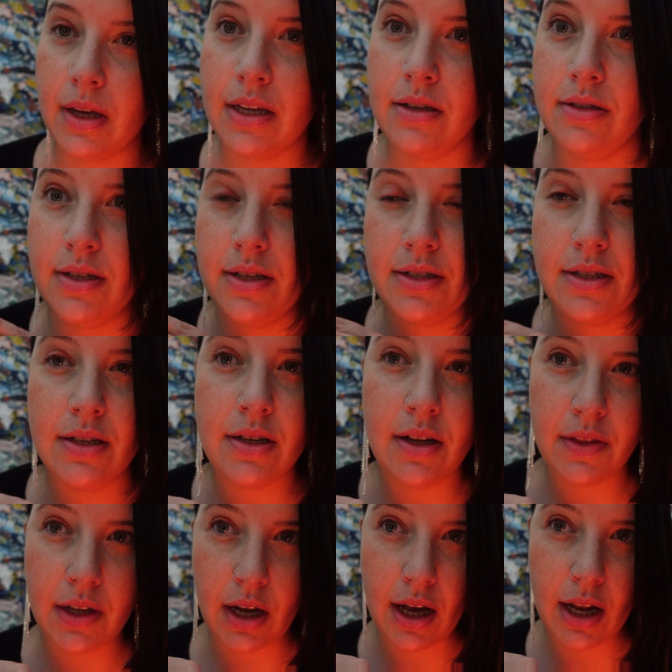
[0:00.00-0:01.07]
consistent
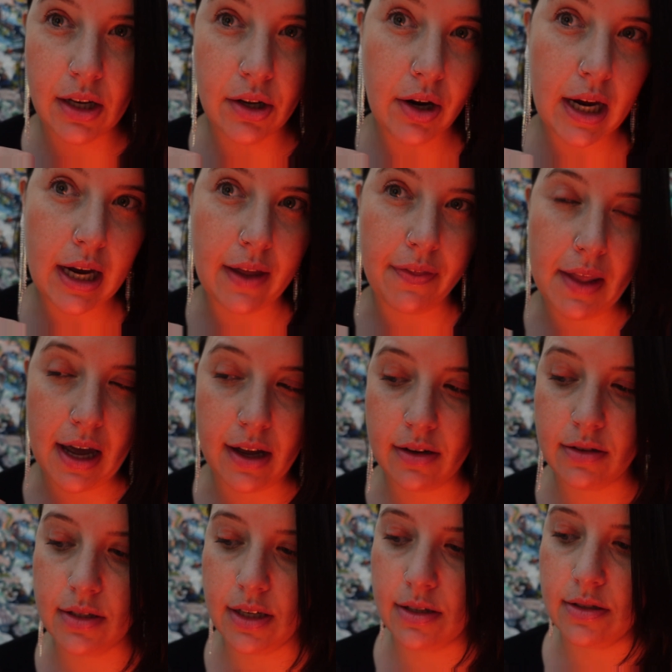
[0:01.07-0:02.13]
in the coloring, and
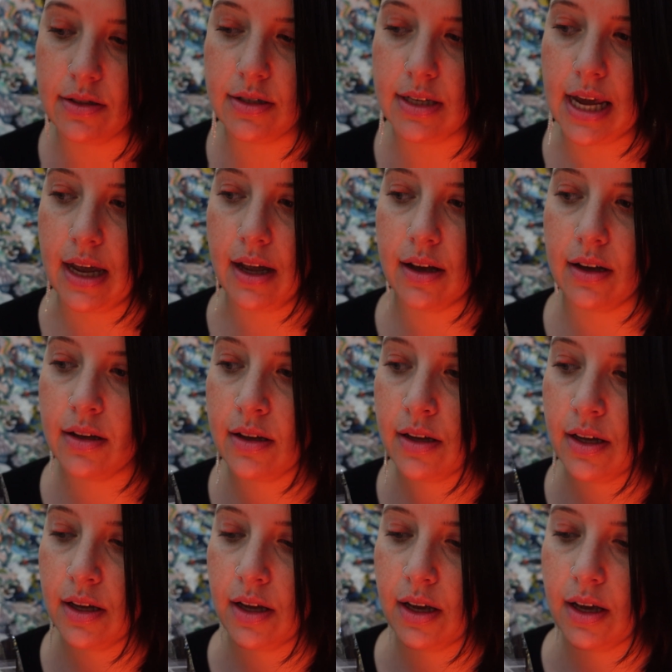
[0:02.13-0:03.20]
that does take
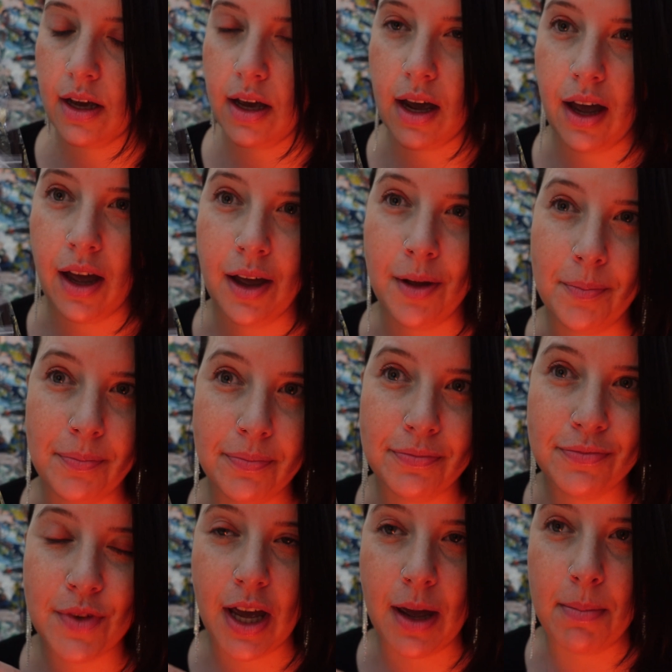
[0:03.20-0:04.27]

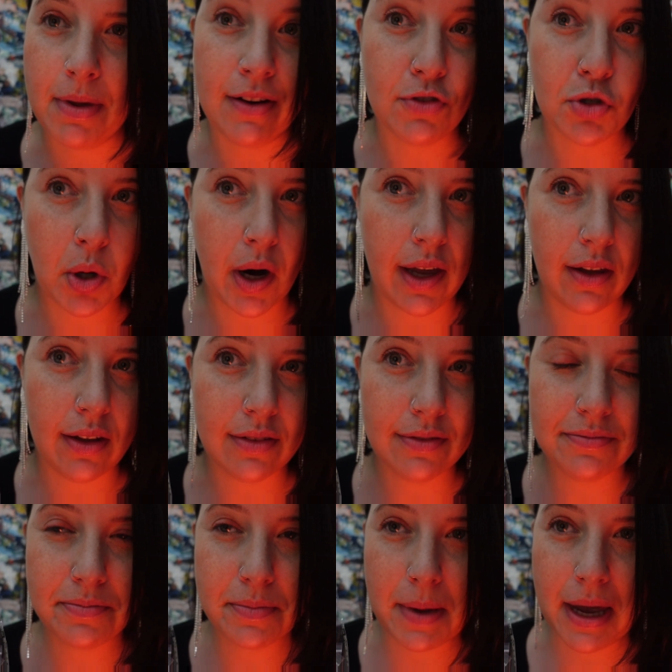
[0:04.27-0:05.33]
a bit of trial
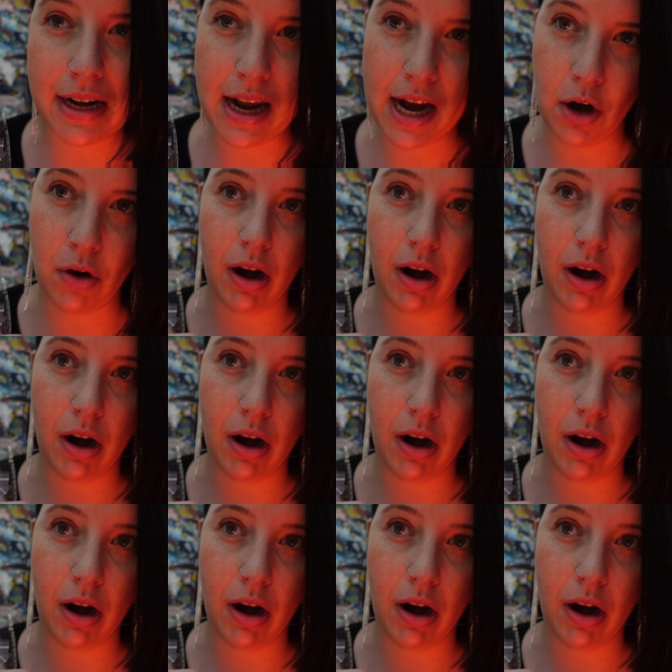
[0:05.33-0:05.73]
and